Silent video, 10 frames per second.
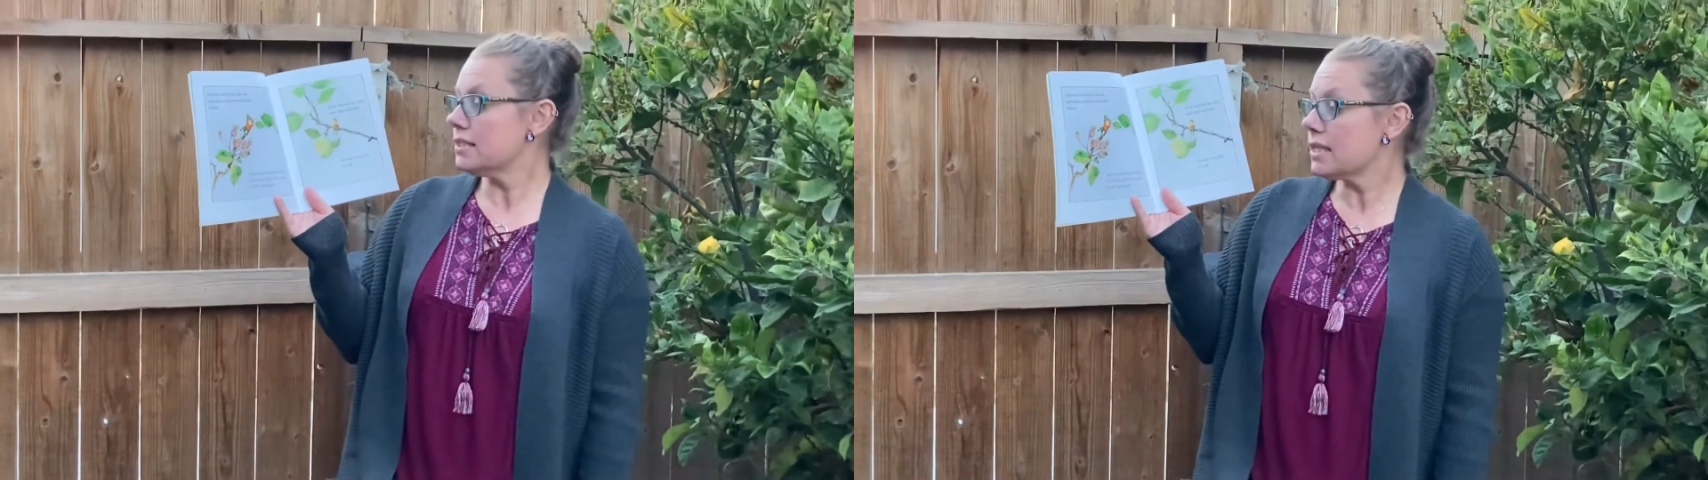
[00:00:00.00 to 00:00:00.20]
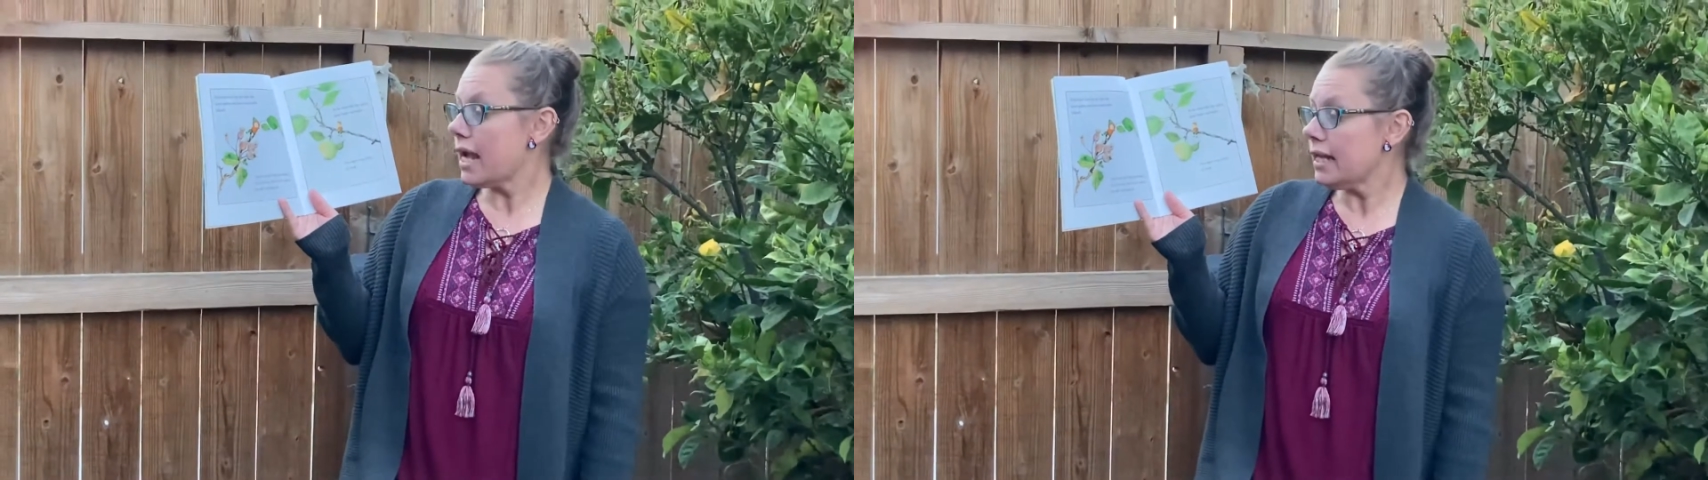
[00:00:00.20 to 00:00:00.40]

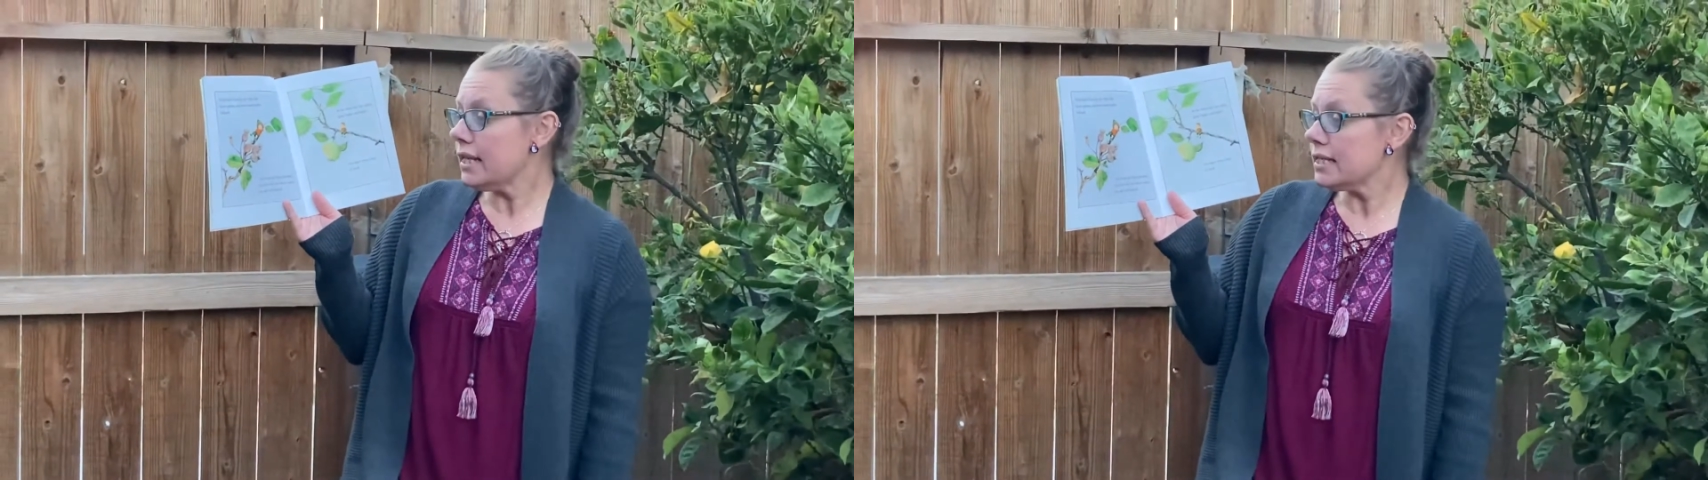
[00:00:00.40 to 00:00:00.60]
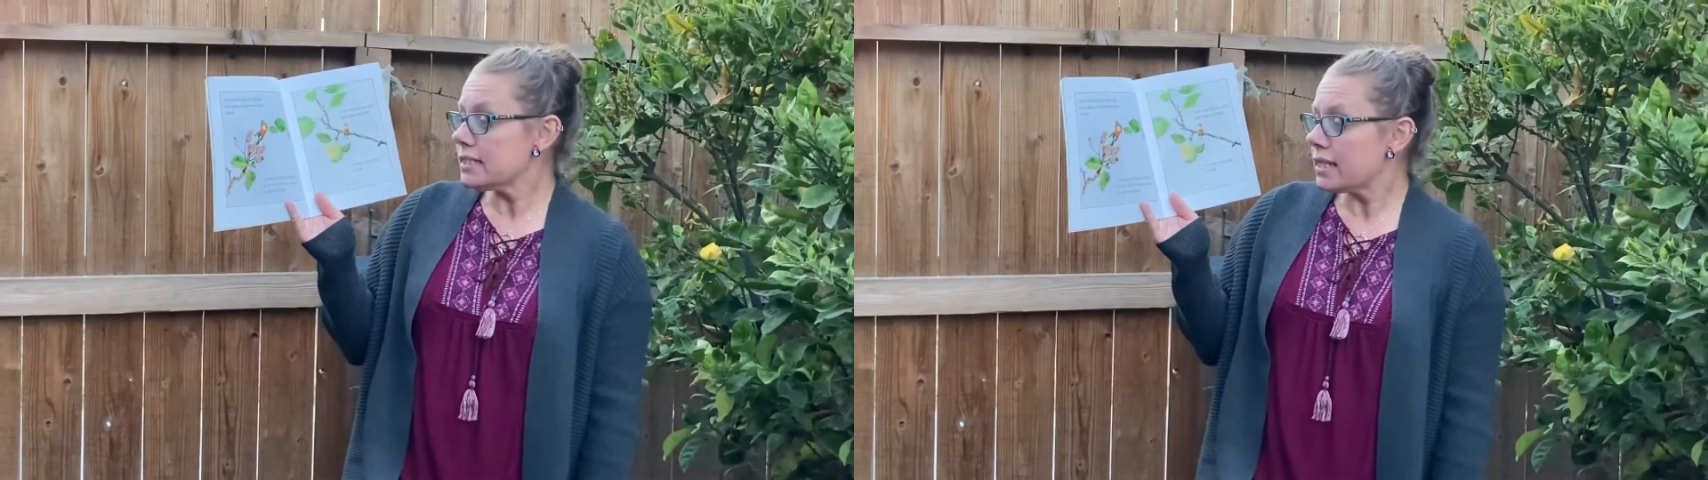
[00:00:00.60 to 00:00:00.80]

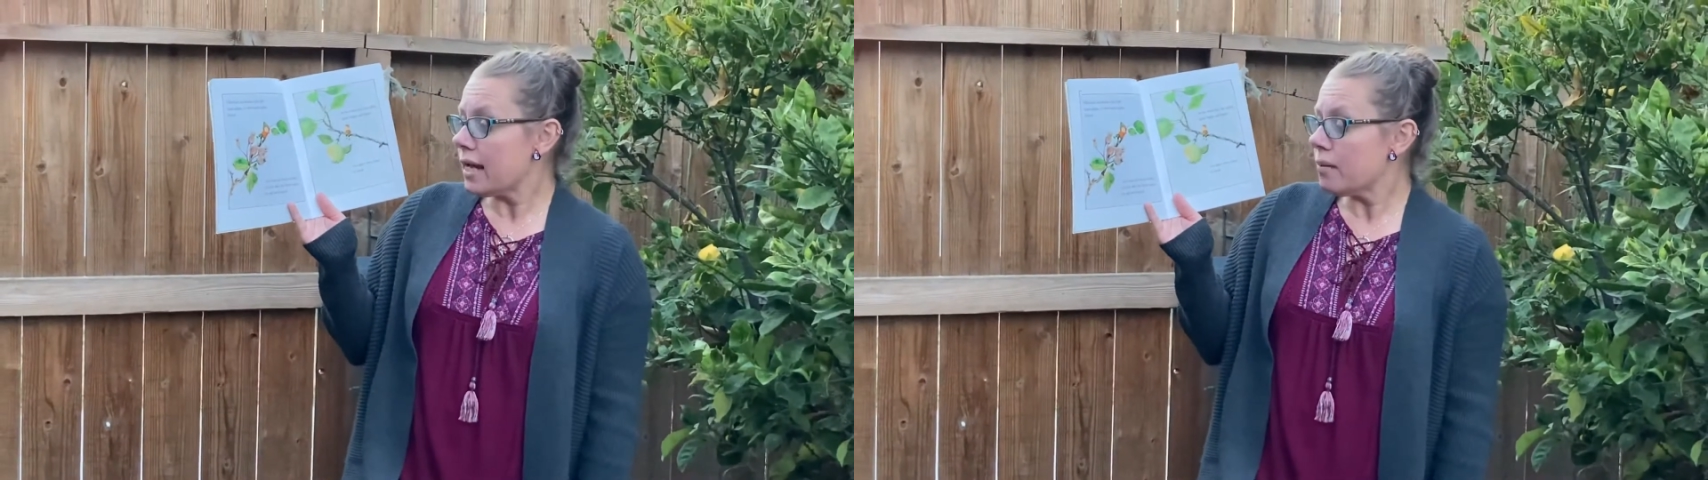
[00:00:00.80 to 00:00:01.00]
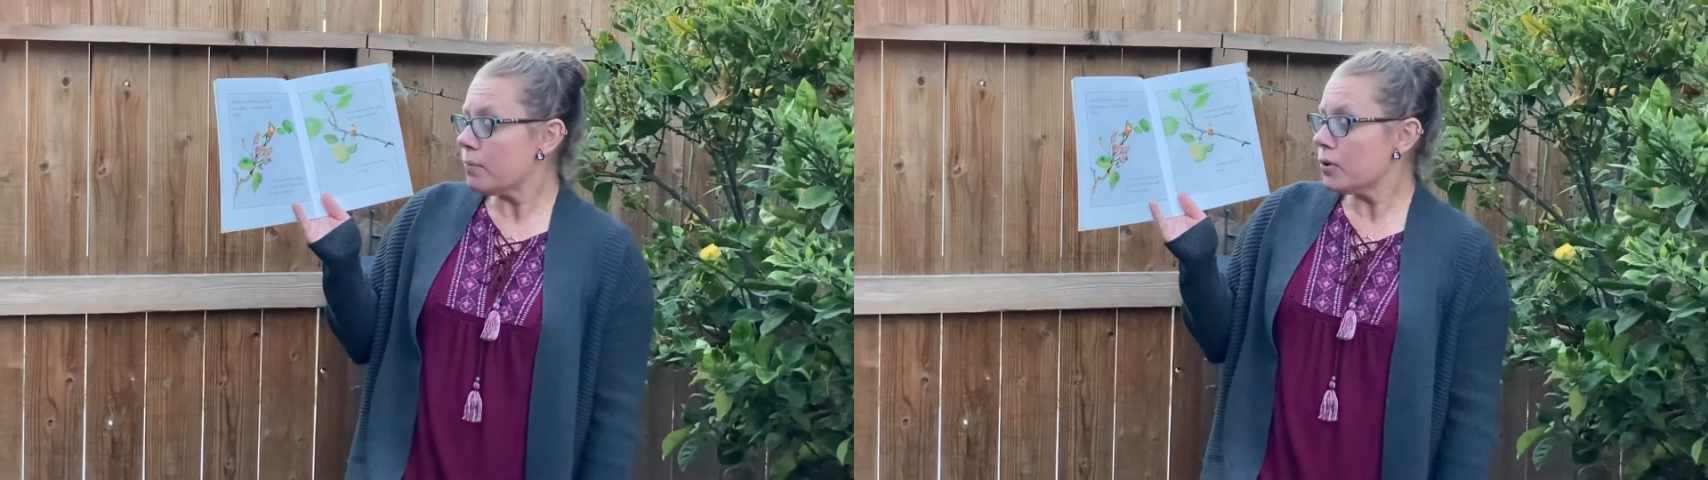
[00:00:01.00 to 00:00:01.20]
tiniest
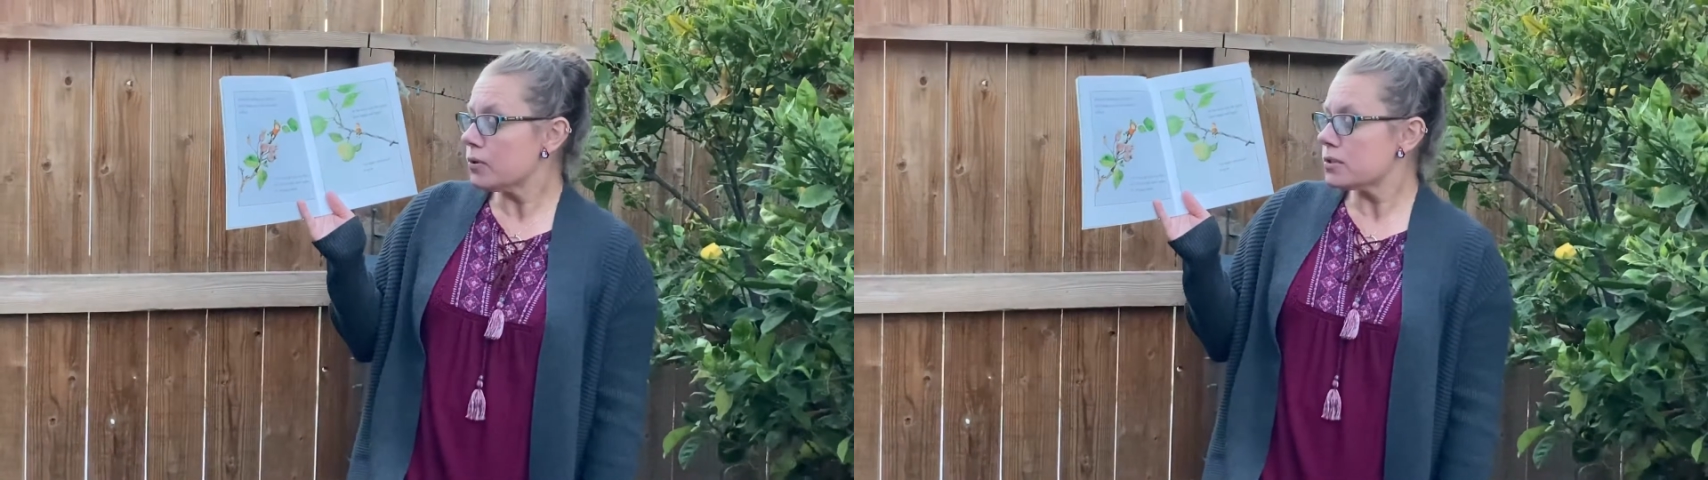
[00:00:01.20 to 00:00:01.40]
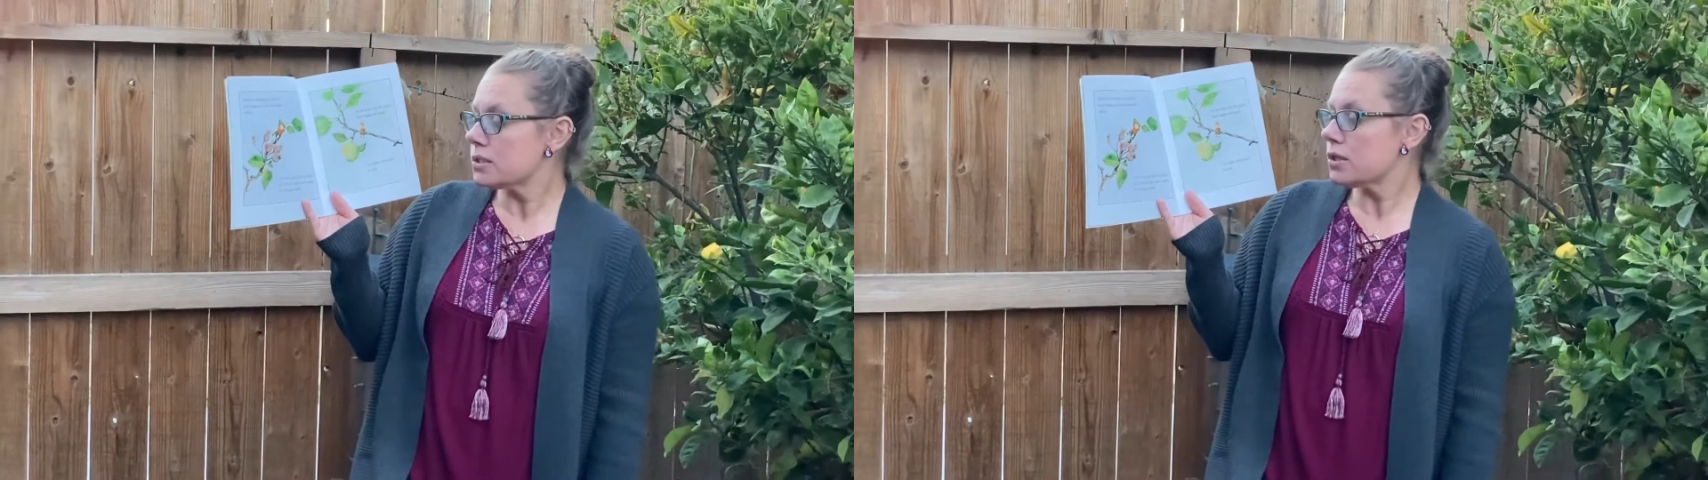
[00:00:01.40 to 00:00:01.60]
apples,